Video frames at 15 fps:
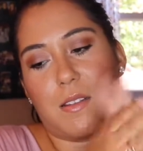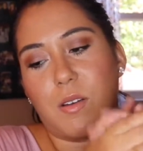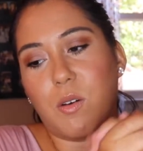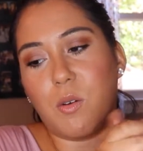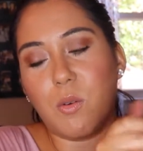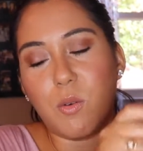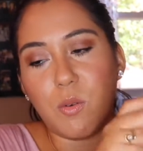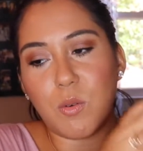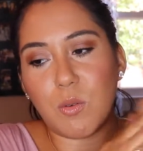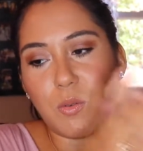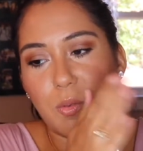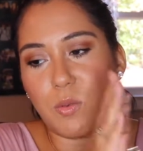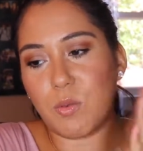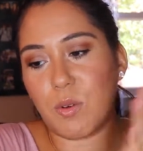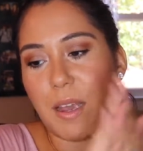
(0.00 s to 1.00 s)

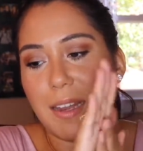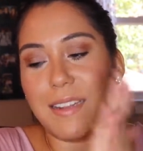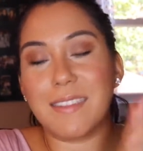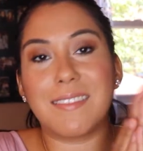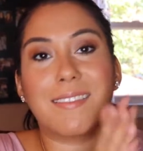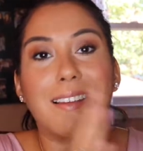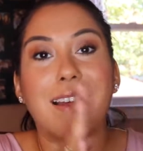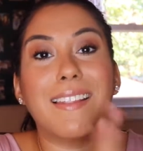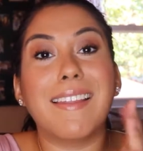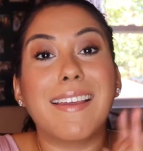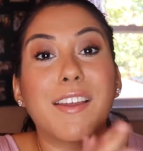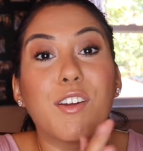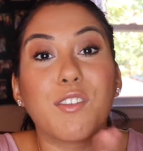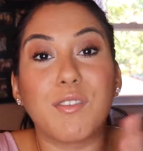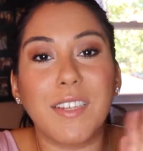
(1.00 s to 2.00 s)
Oh, and it's not
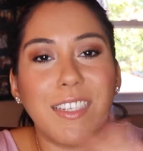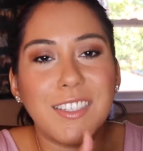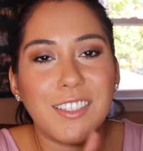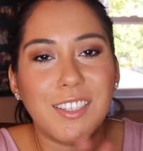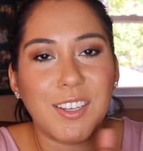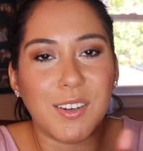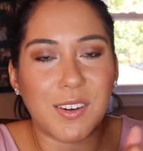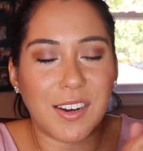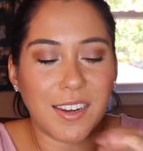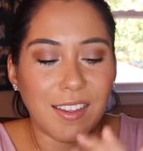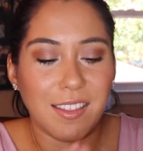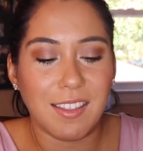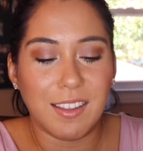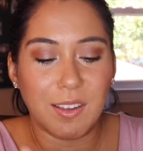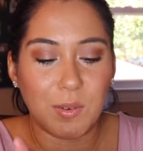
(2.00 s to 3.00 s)
like greasy or
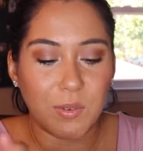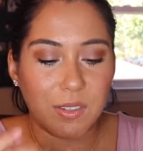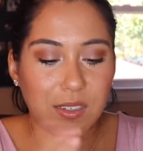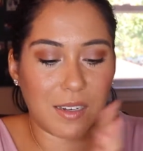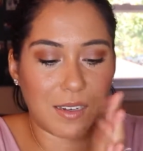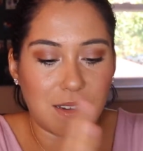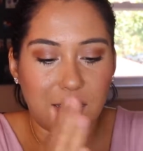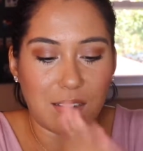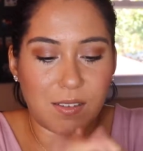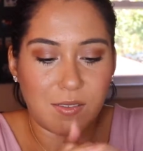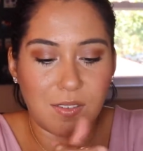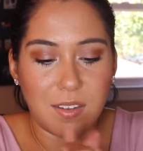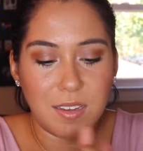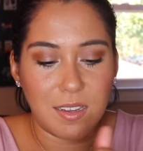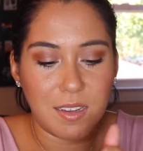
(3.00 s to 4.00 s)
anything, which I love.
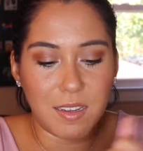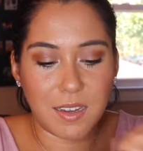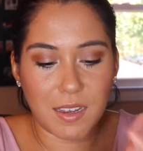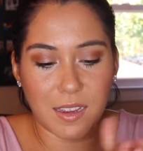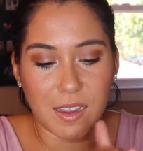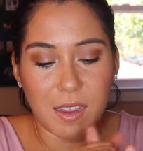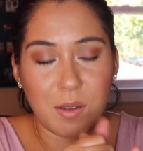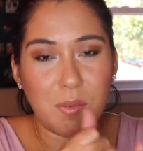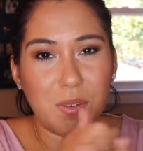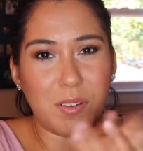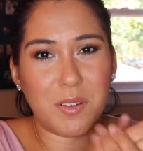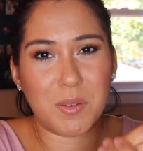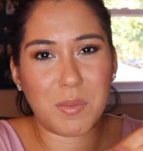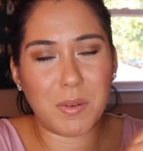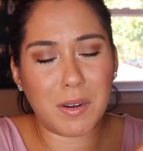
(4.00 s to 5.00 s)
I hate when
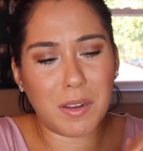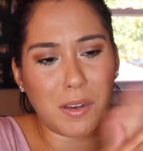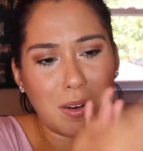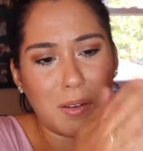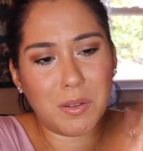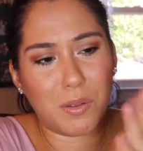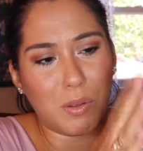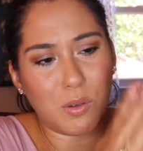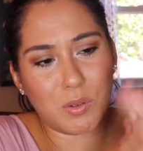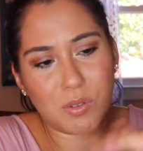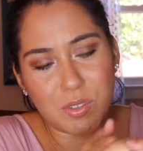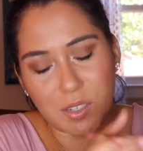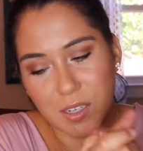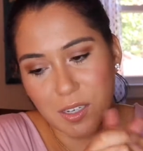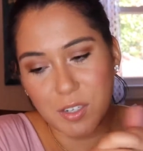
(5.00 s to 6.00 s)
you're putting on a
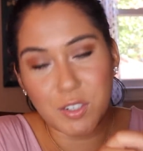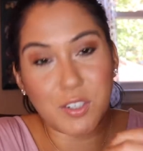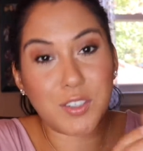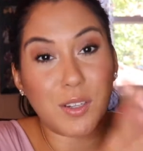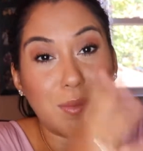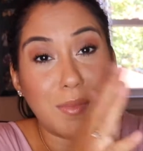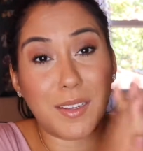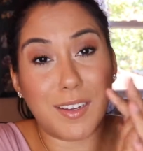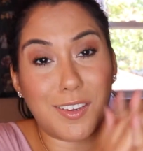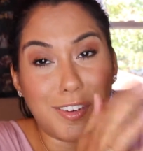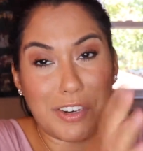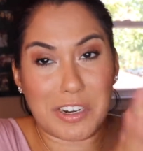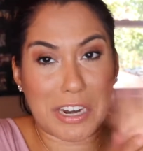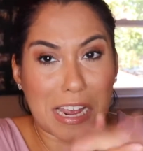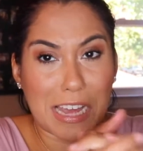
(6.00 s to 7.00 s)
lotion or something in
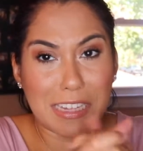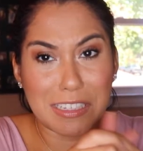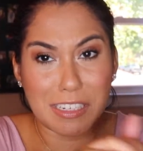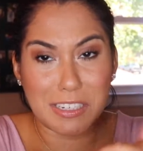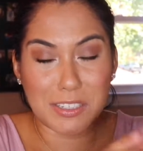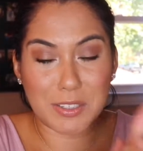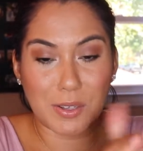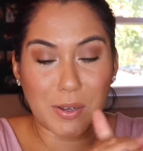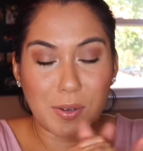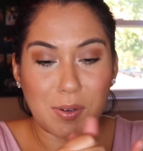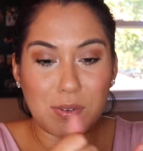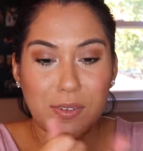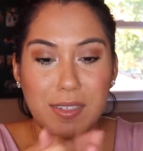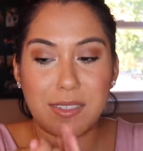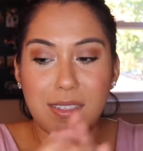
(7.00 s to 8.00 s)
your hand and it's all
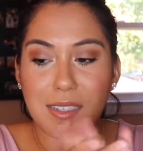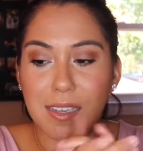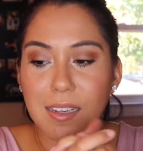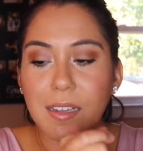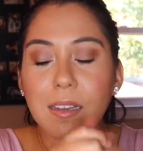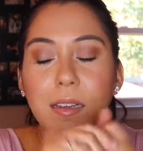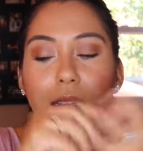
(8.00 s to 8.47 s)
greasy.